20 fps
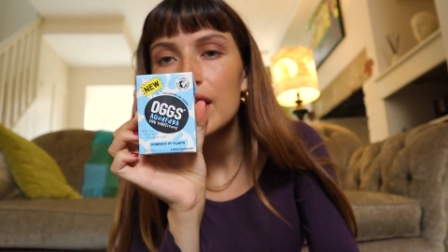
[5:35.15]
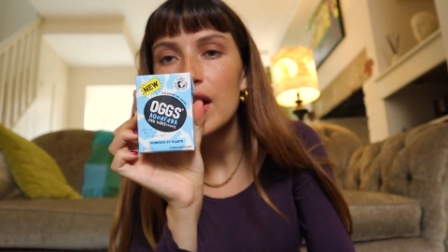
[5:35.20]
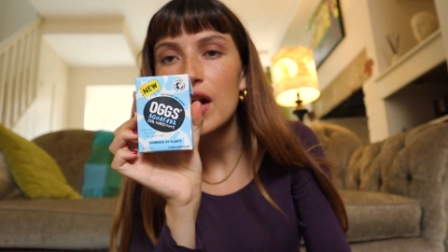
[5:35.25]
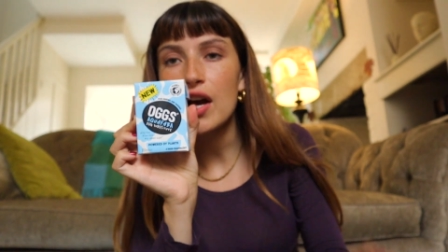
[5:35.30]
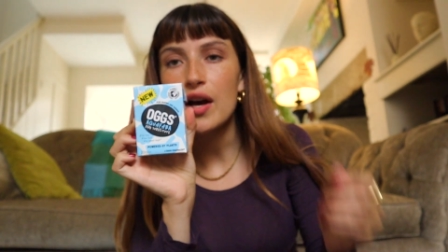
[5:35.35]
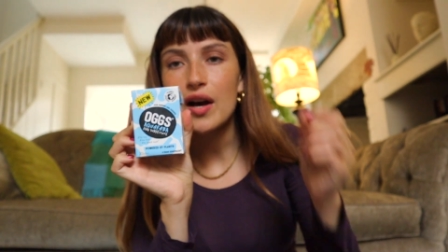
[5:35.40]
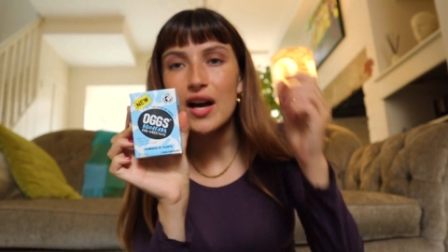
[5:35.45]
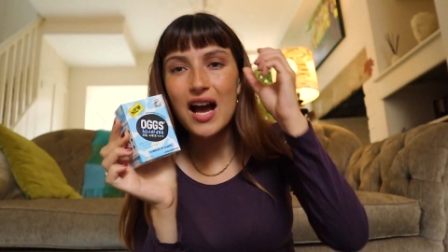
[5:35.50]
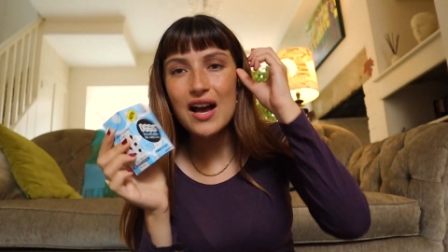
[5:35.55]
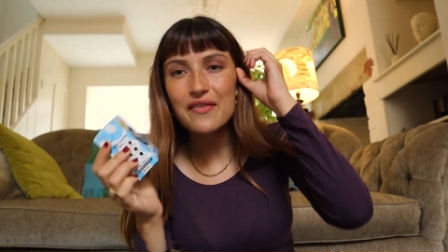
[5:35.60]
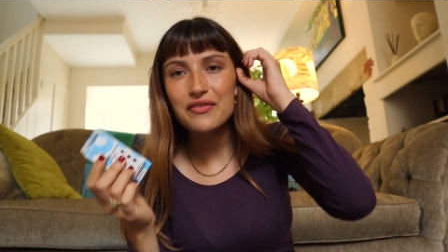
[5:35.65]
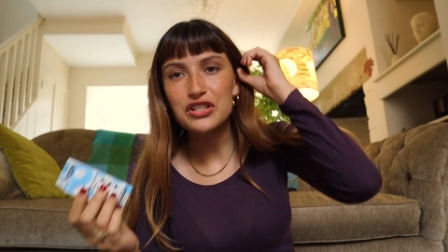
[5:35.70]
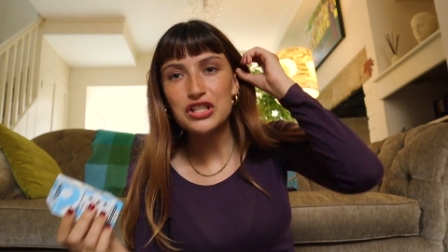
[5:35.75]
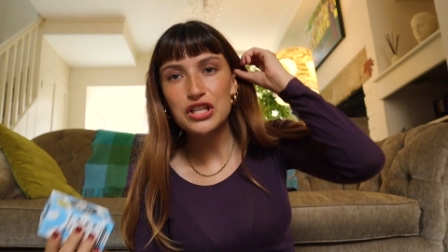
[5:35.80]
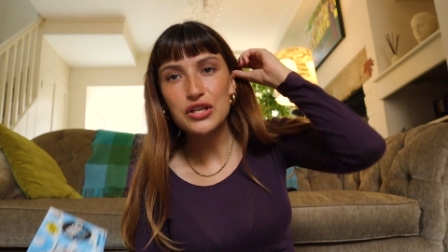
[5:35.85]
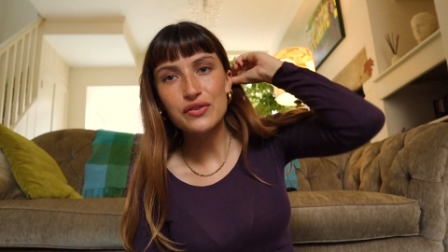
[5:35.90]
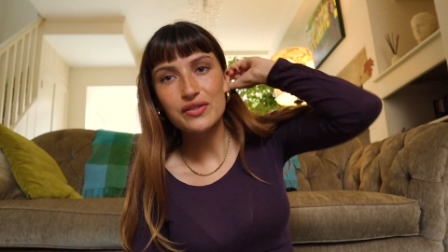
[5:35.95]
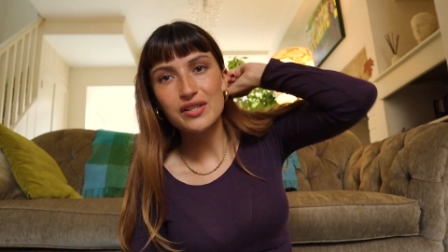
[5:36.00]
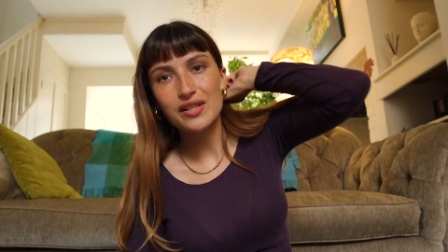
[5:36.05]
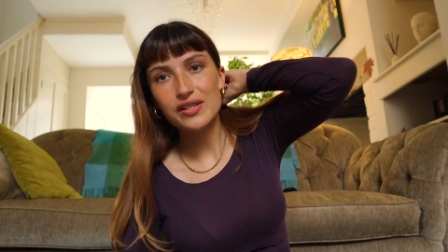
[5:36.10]
I haven't
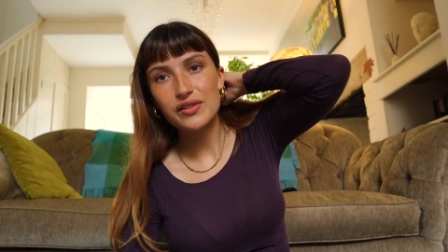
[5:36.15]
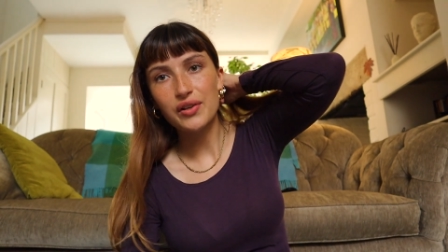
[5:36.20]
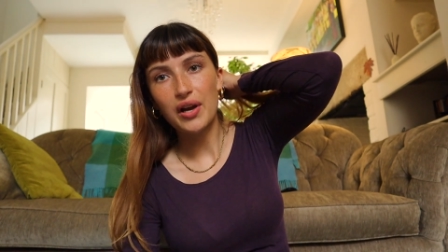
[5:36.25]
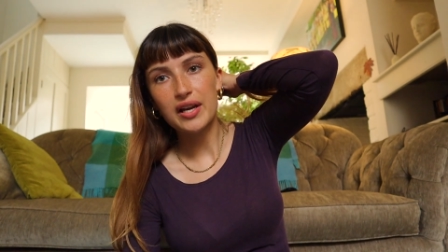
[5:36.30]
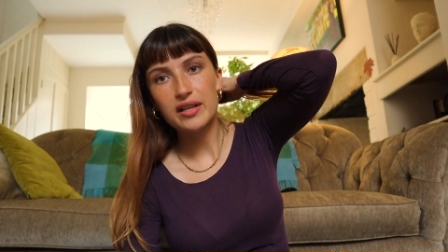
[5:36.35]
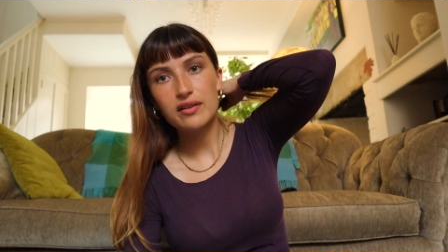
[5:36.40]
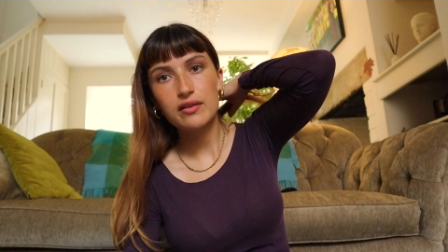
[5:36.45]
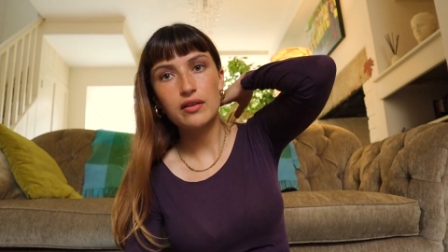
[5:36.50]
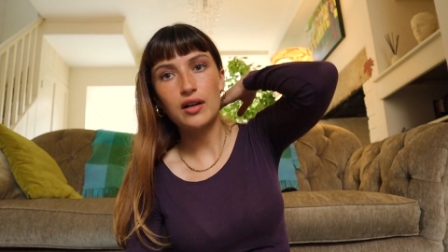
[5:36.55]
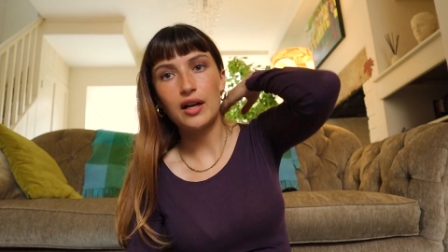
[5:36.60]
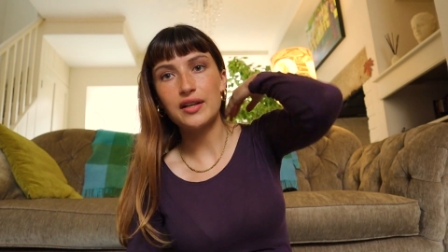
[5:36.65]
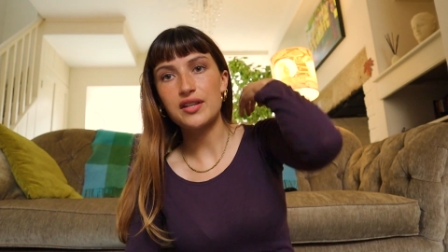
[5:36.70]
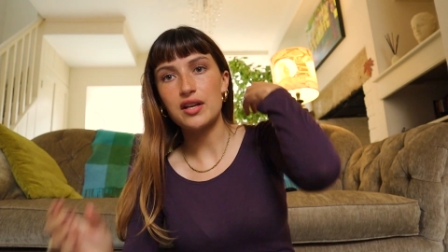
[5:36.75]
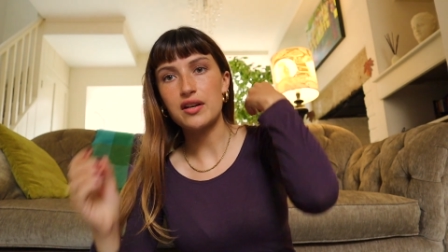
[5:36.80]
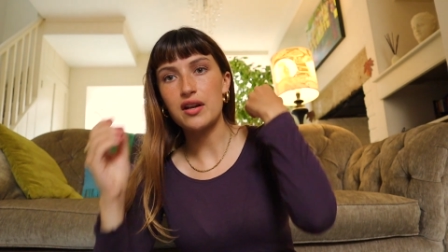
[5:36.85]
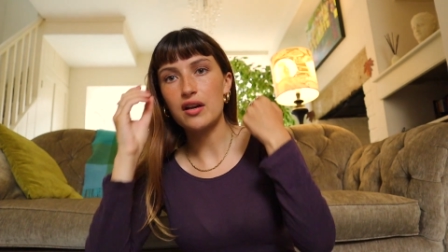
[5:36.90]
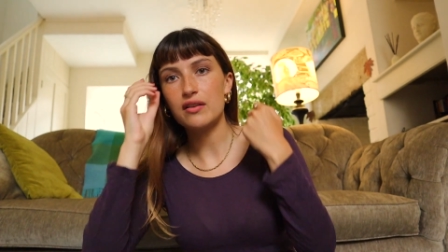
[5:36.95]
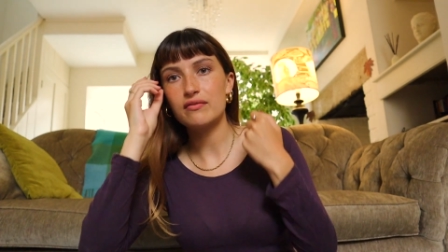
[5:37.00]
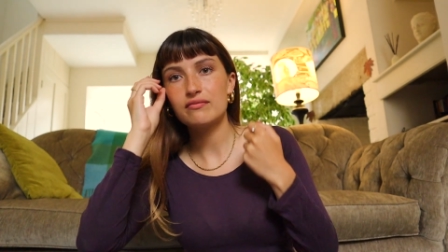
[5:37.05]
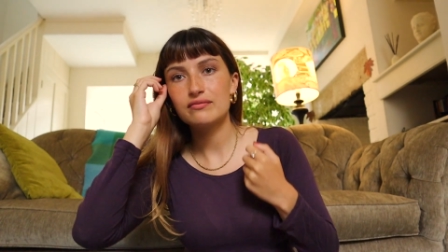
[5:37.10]
used it, so I don't
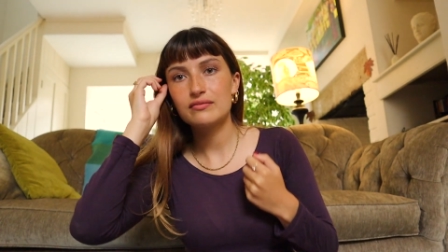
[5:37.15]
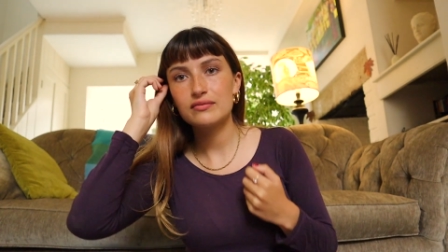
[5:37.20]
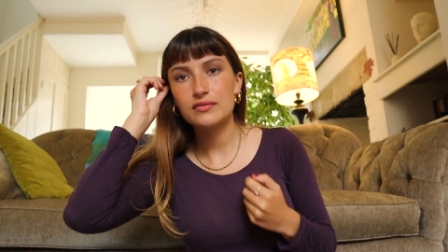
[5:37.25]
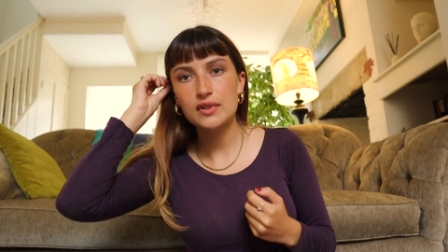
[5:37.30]
know.